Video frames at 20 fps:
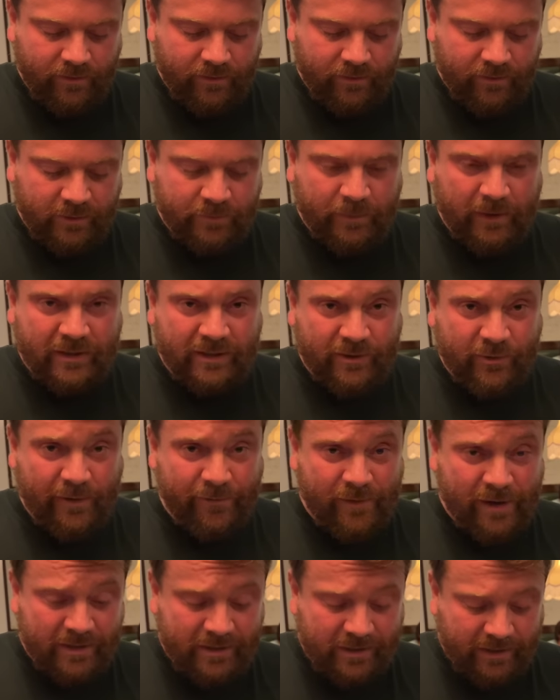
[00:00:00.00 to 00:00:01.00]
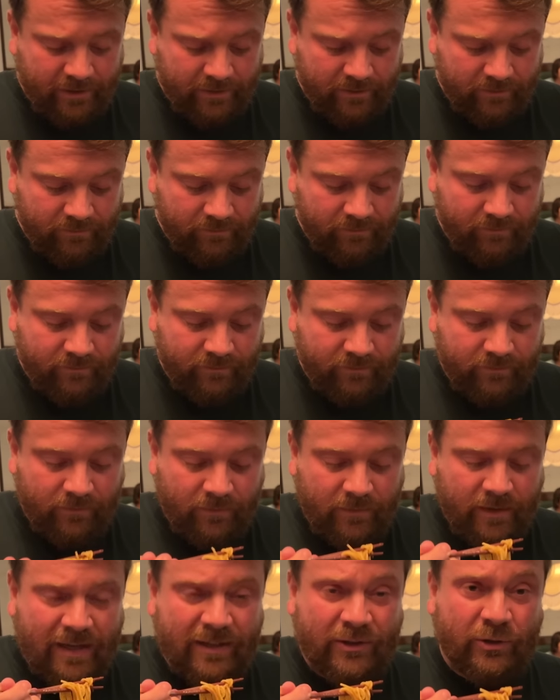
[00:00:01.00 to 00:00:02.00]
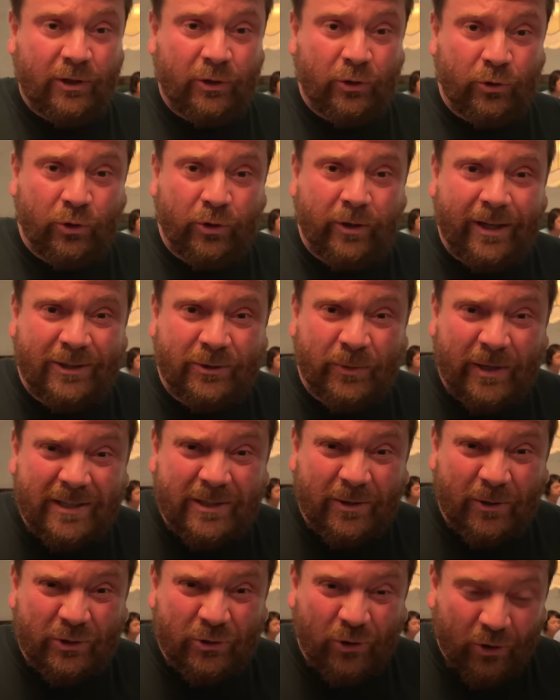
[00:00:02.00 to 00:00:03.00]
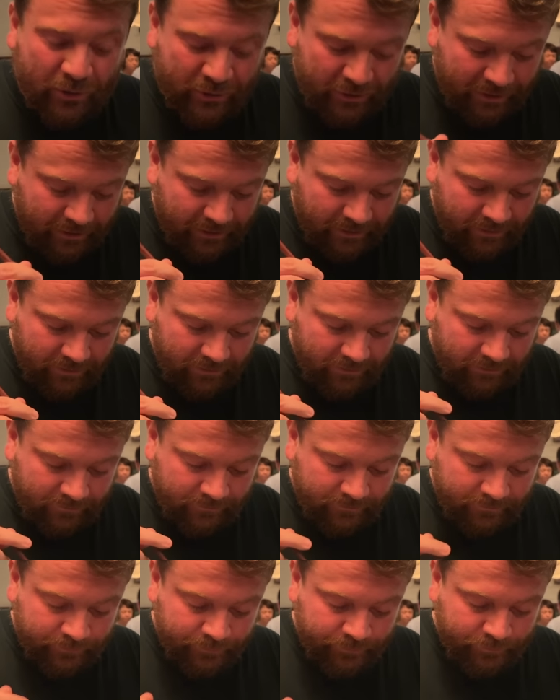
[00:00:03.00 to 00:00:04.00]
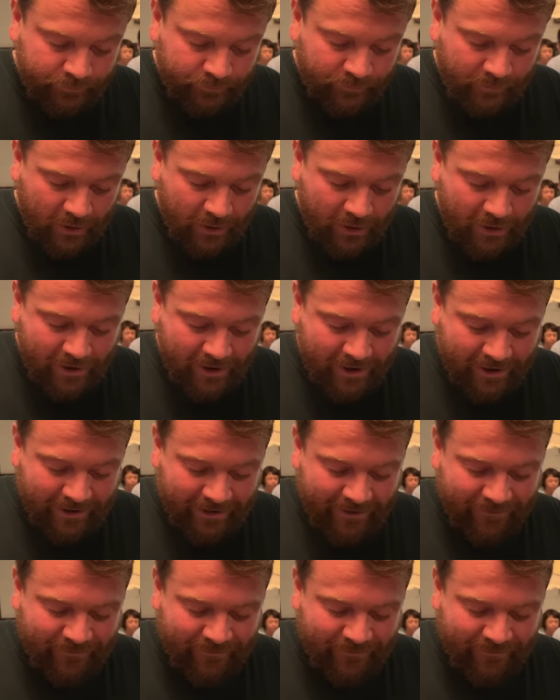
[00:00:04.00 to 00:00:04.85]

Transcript: This place is quite fancy. So they don't do like sweet sour sauce here. Or